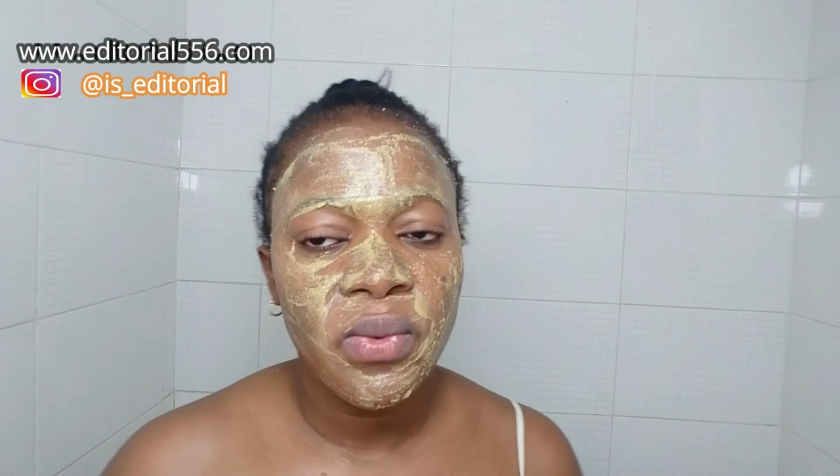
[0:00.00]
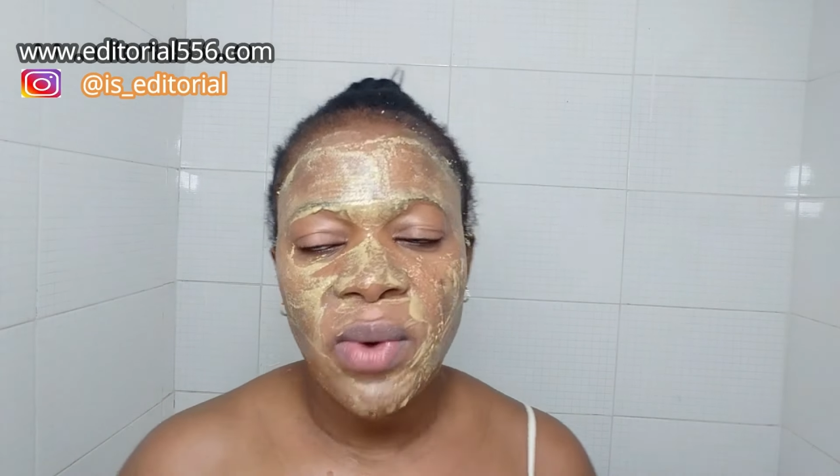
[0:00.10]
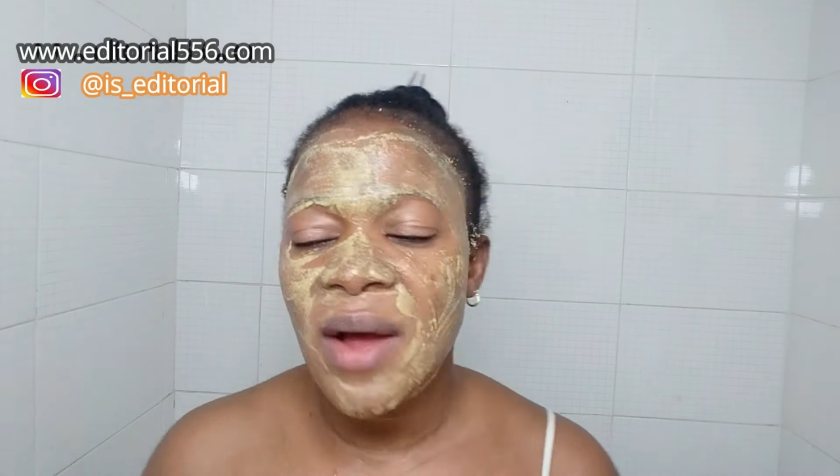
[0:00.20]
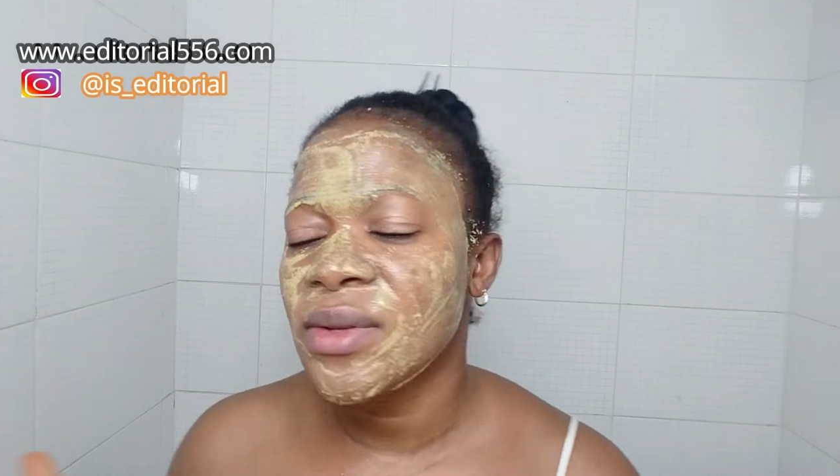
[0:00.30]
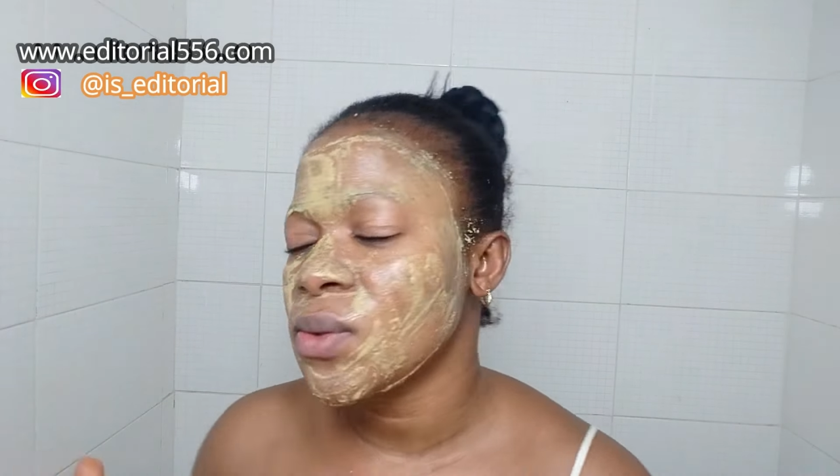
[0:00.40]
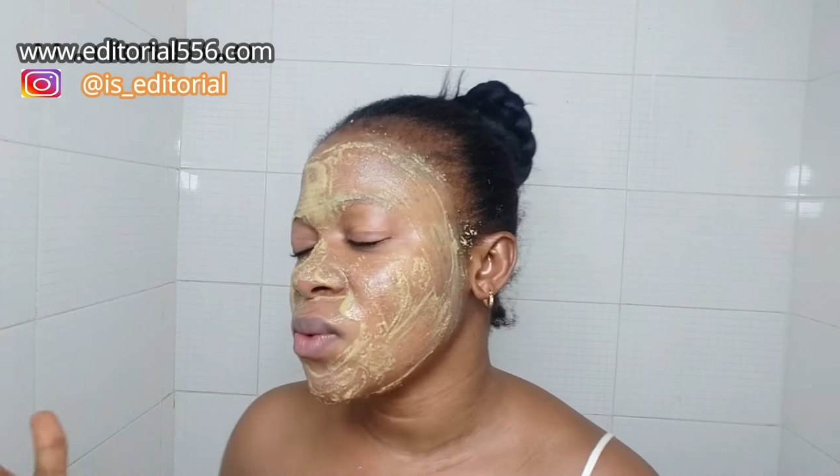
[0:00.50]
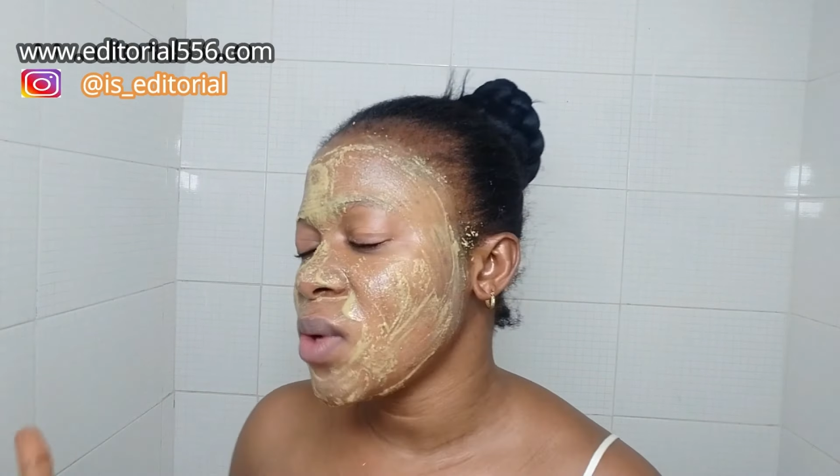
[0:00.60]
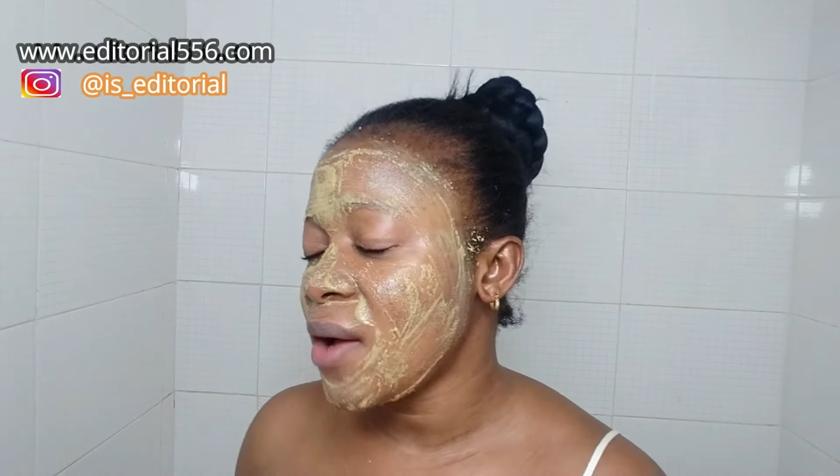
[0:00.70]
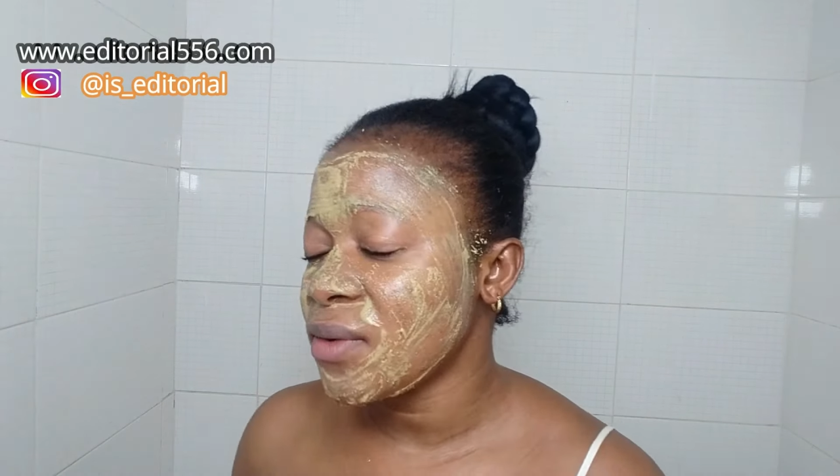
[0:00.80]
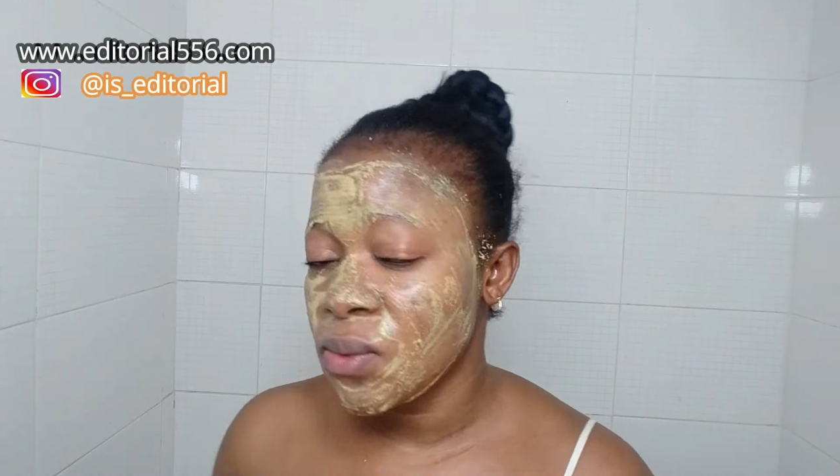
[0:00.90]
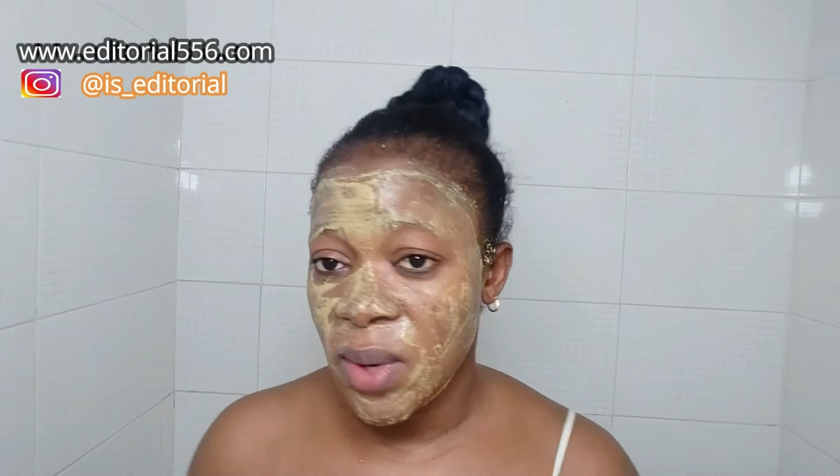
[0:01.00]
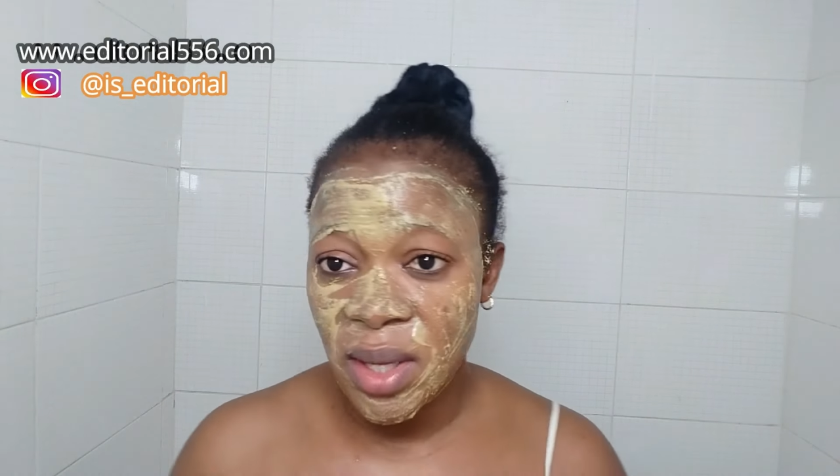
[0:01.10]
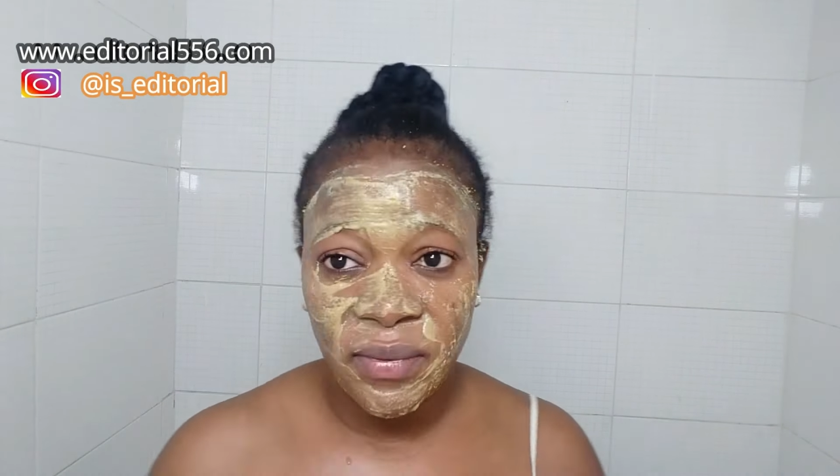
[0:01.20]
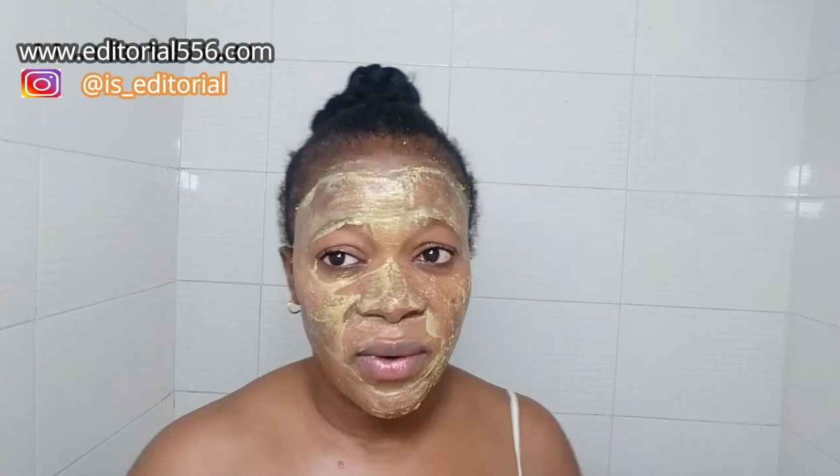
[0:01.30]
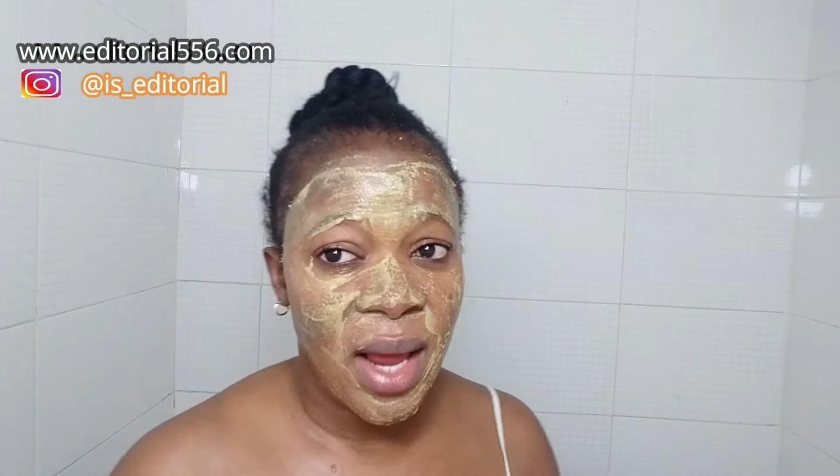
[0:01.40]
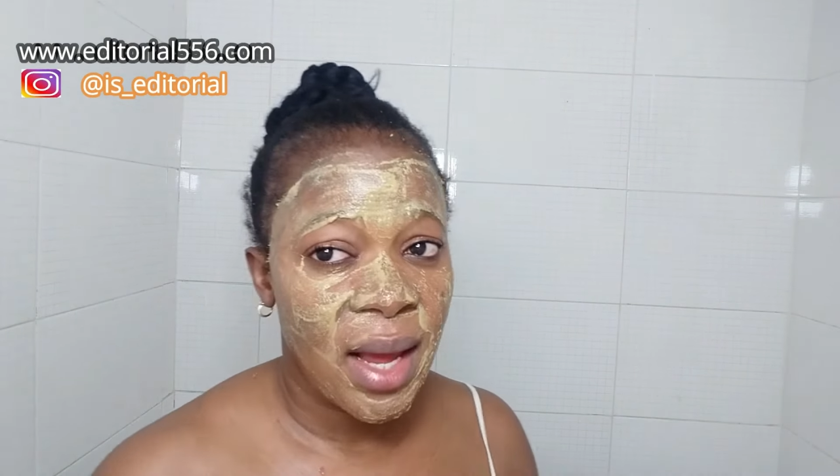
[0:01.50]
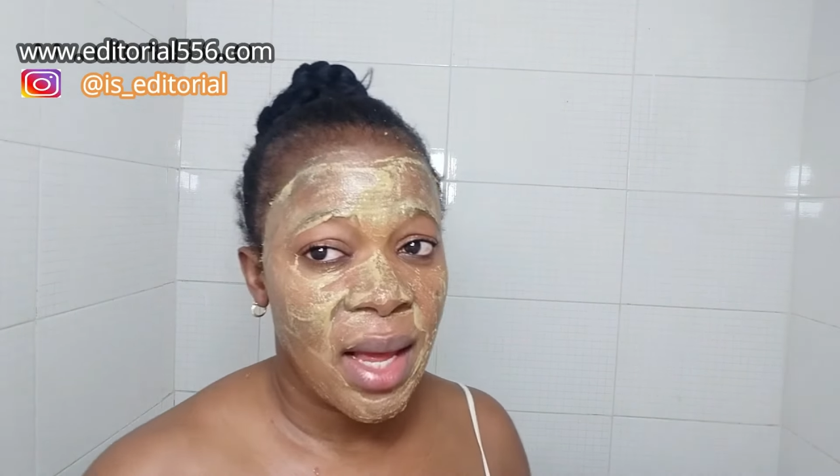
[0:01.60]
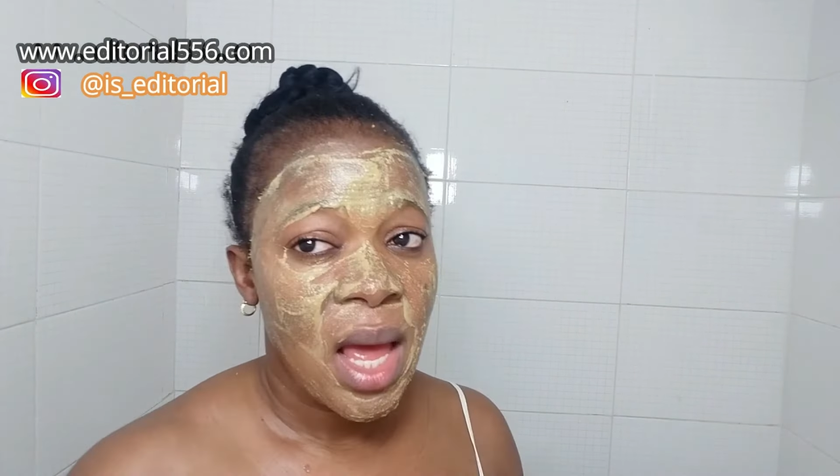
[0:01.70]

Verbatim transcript: have to we have to wait for like